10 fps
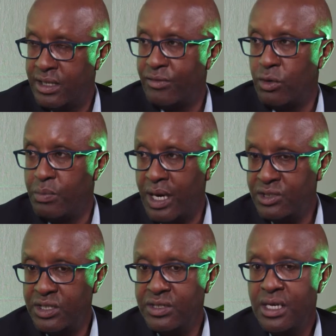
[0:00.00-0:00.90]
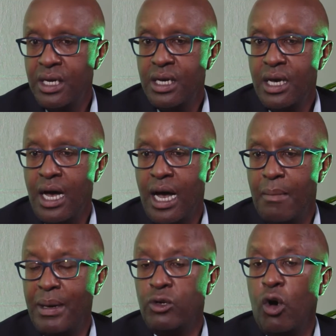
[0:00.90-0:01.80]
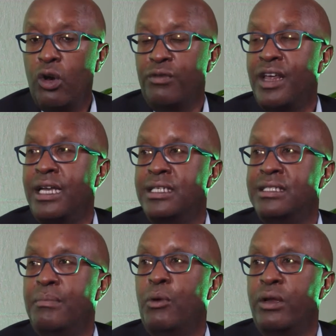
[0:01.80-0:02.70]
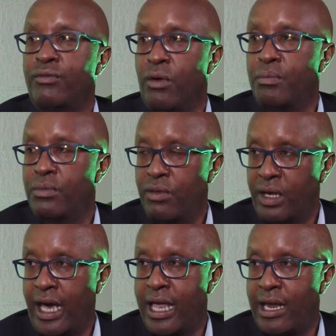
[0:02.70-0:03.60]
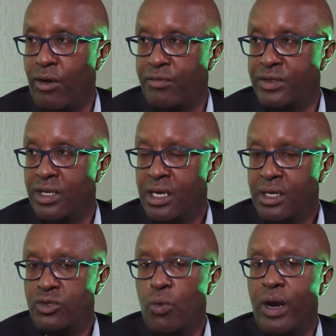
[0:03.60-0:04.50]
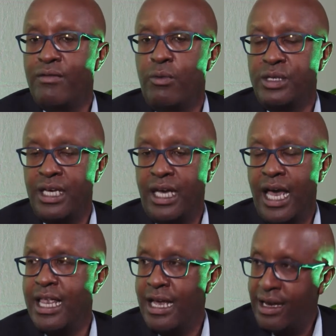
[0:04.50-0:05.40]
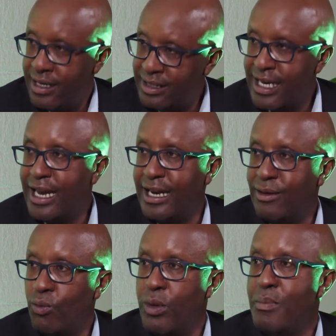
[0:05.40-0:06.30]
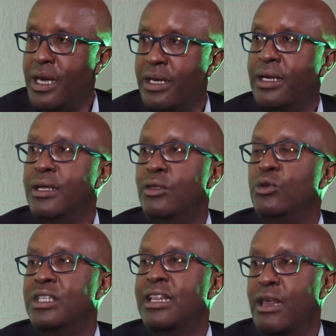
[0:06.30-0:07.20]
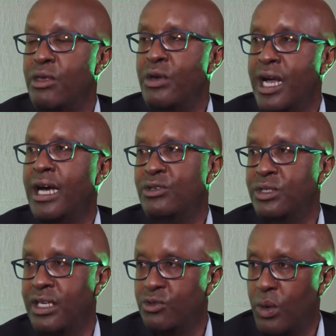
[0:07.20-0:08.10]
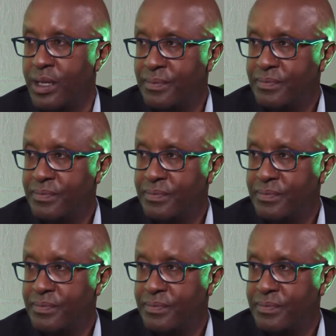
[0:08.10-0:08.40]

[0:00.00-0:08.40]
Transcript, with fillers: several branches, but all of that is supported from the Kenyan office. So whenever we say Kenya, internally, we mean those other 3 countries as well.